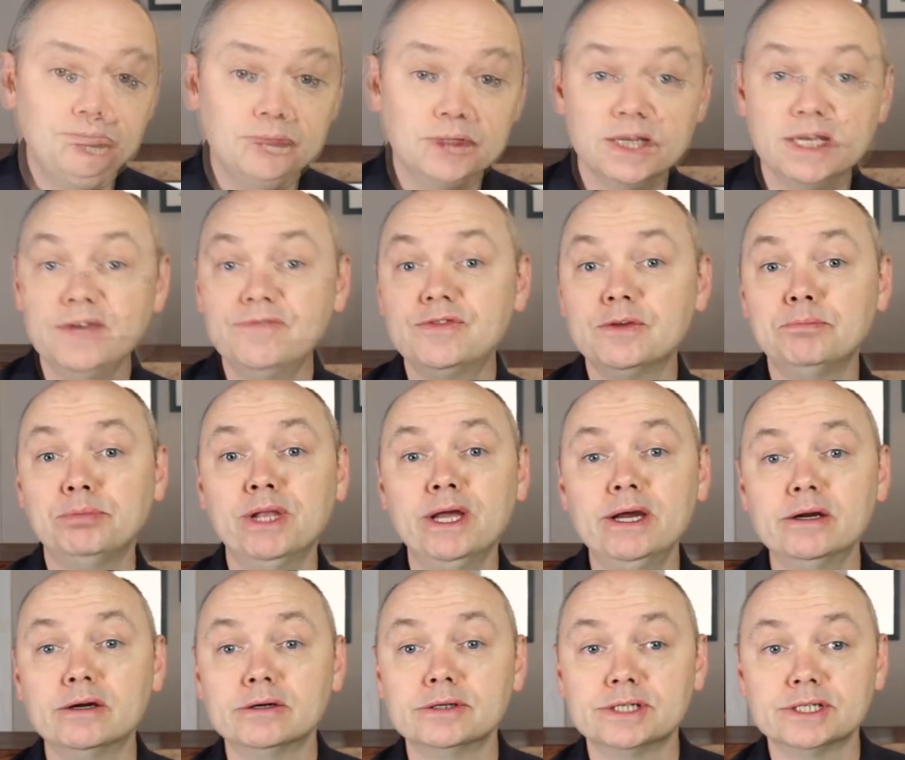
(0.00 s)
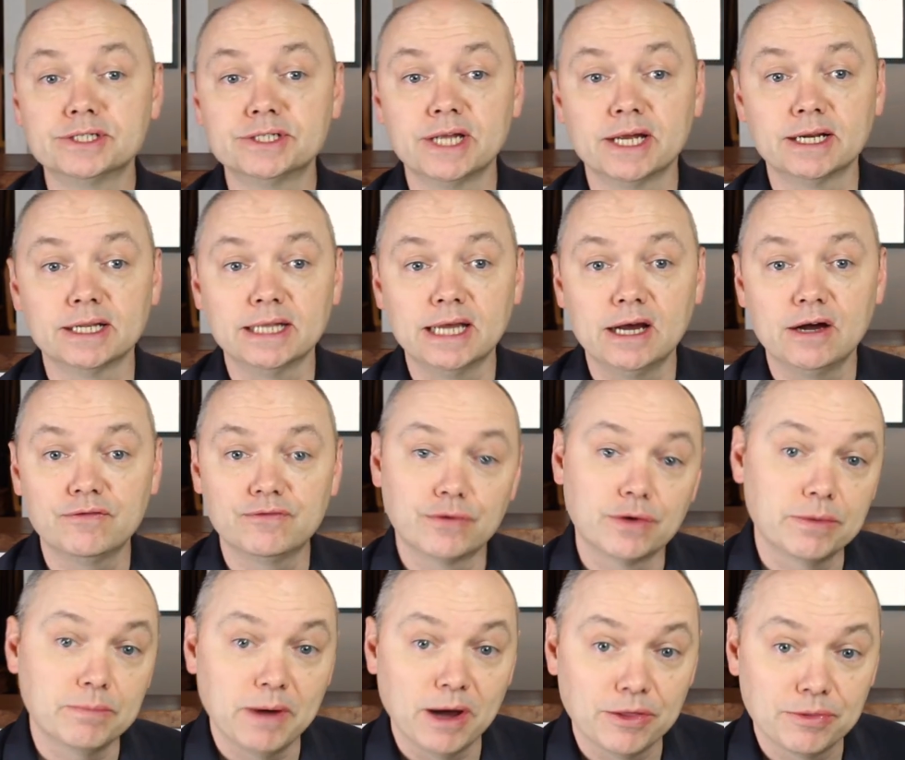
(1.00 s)
If the player does not allow for the
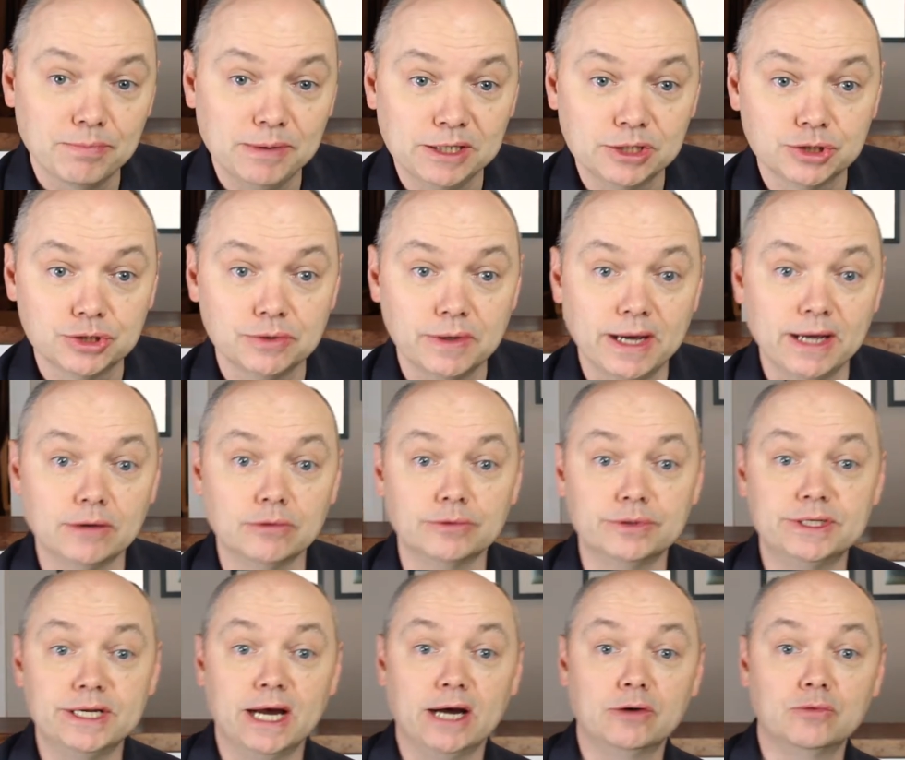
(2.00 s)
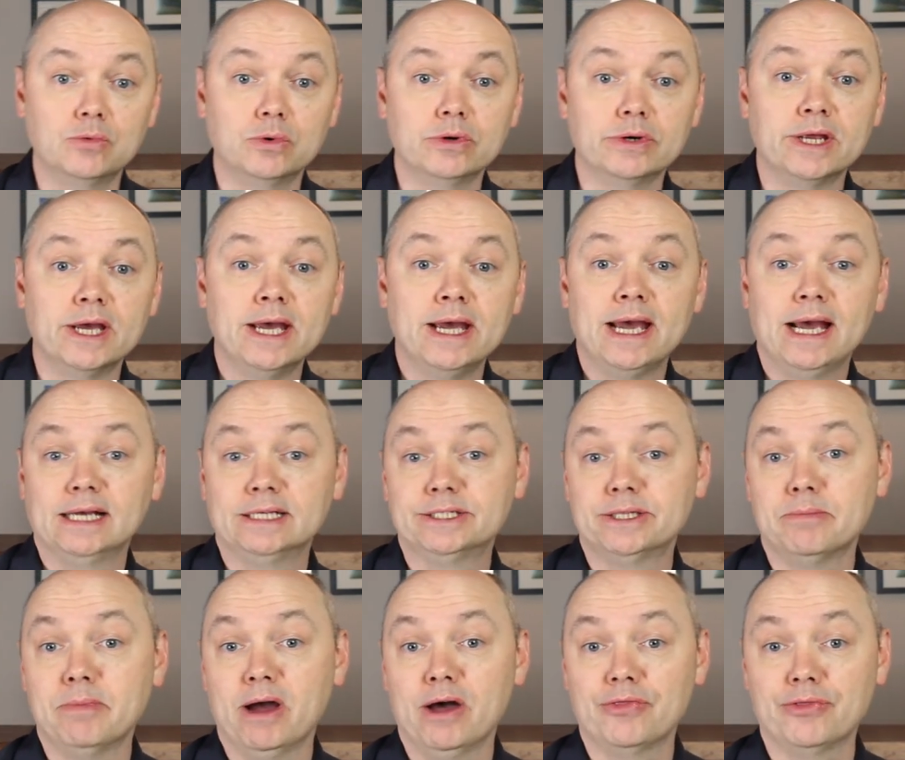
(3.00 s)
mouthpiece to angle downward as the
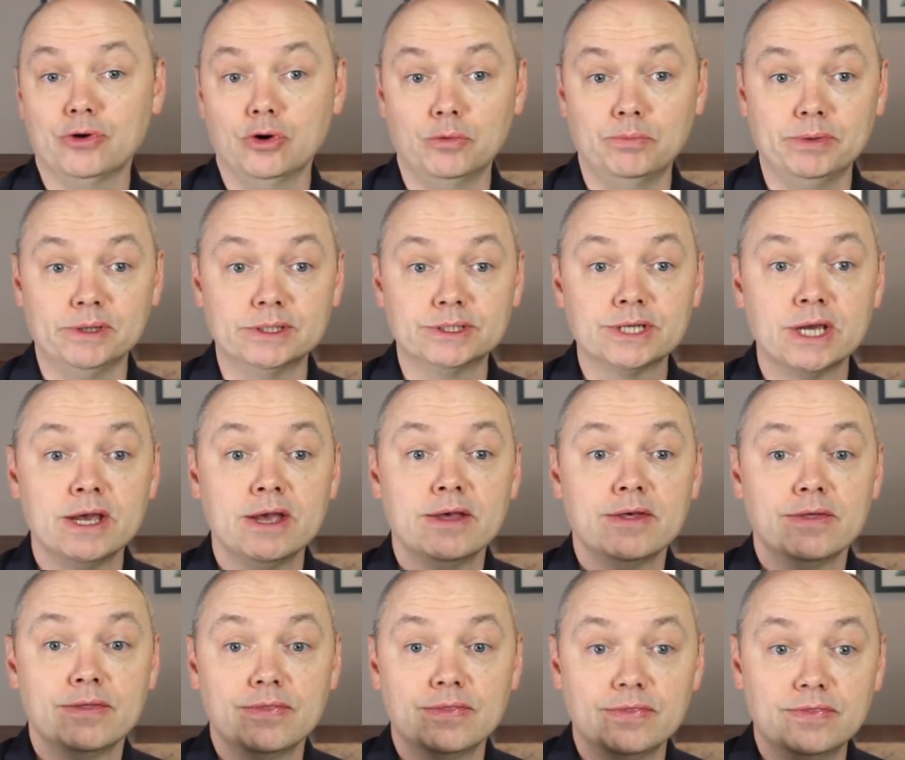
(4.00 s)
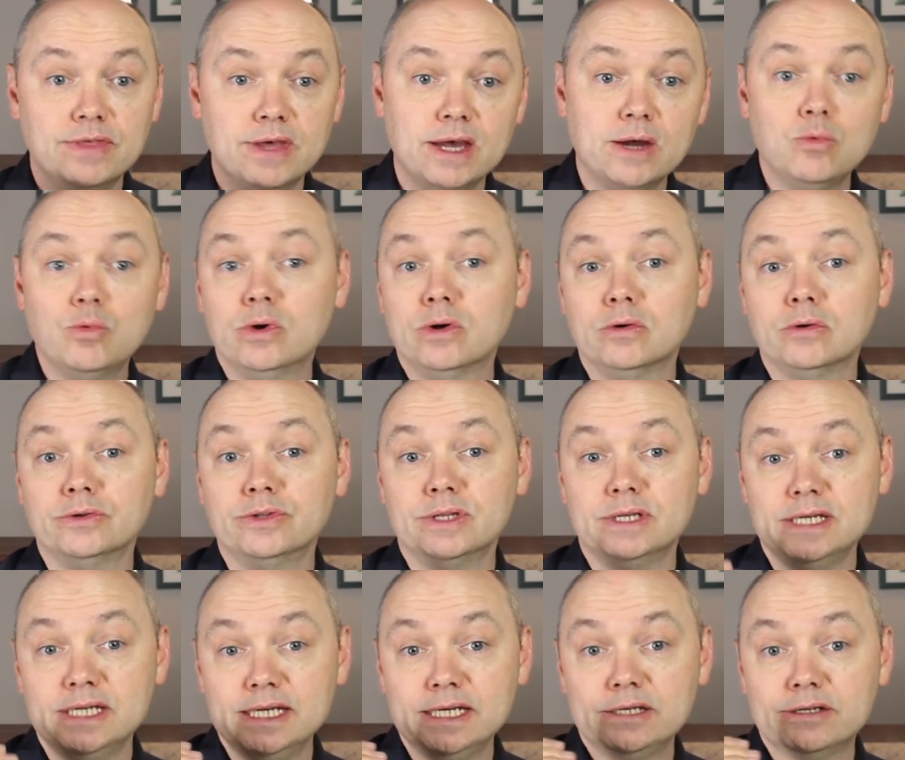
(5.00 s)
mouth opens, they will
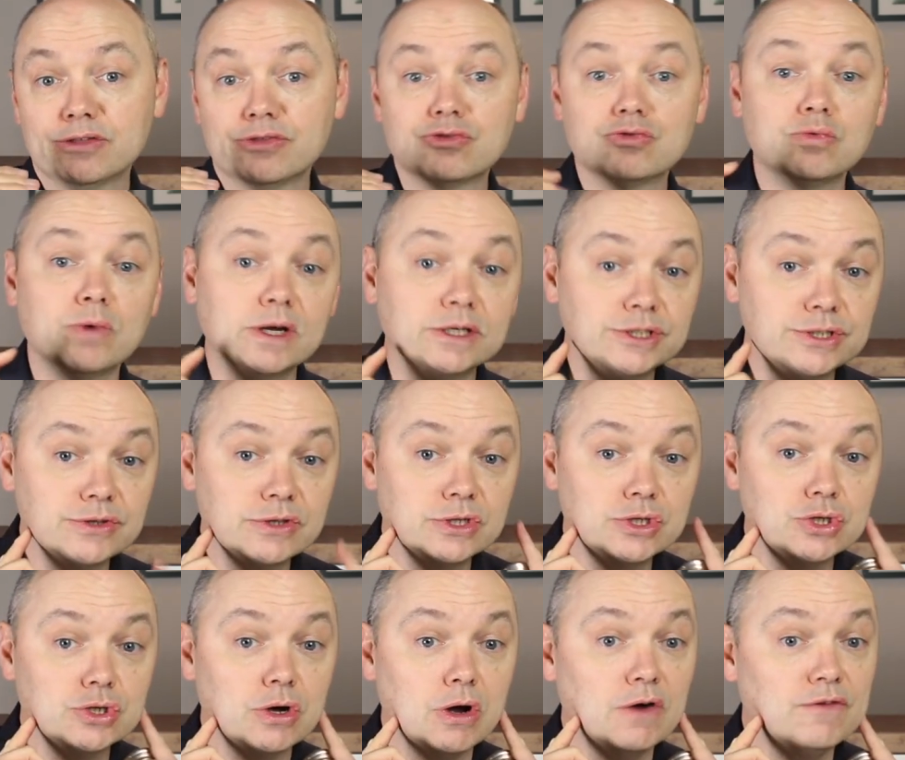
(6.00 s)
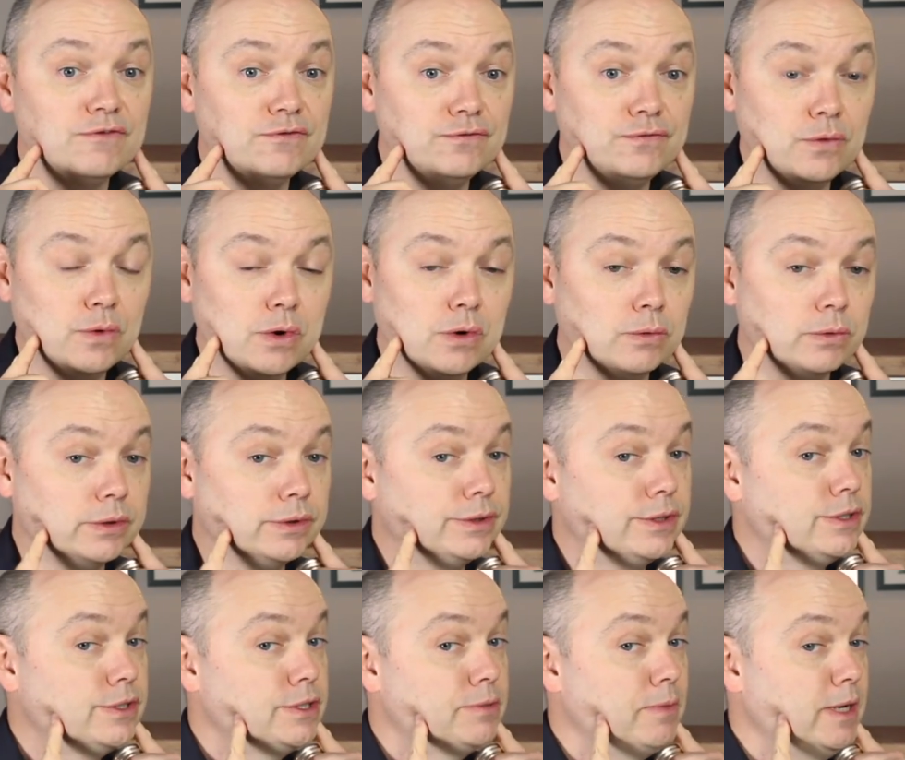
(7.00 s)
need to thrust the jaw forward
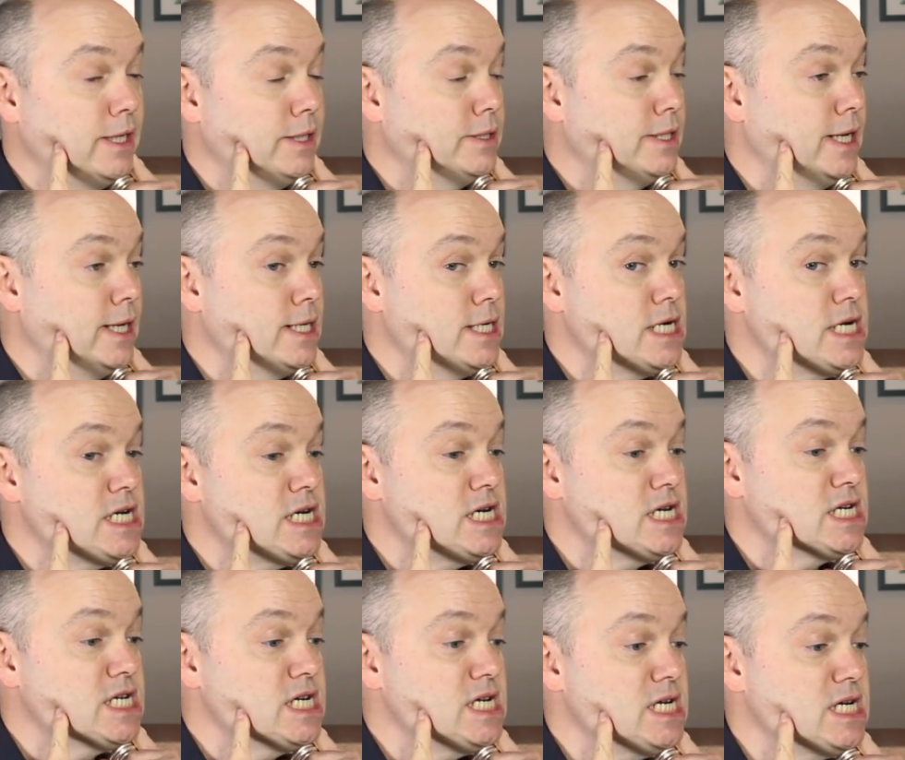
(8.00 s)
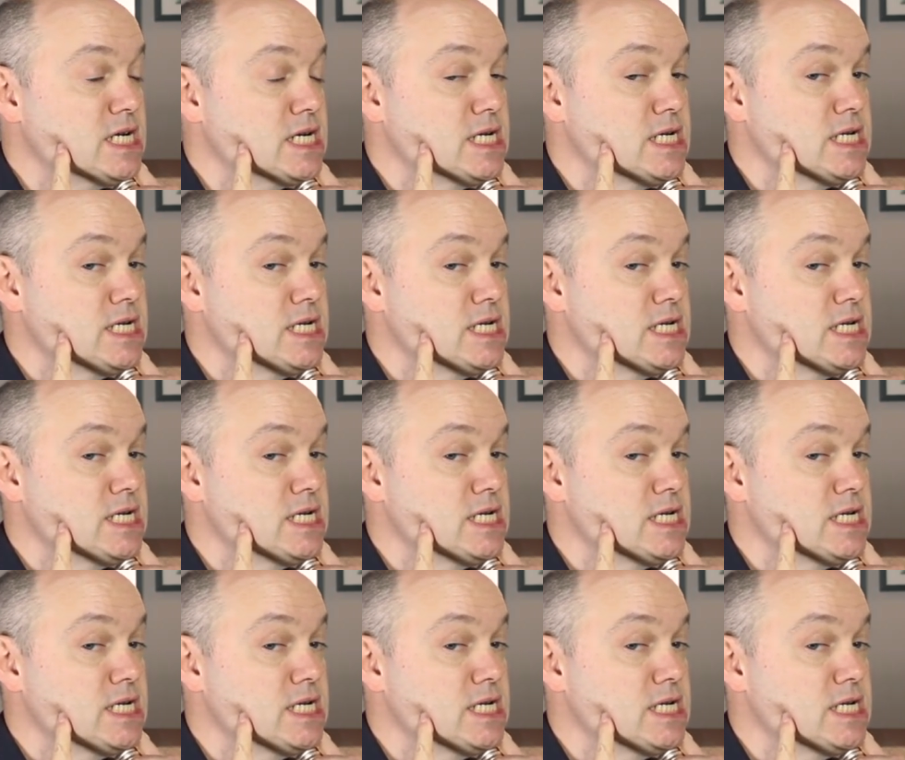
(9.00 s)
to maintain contact.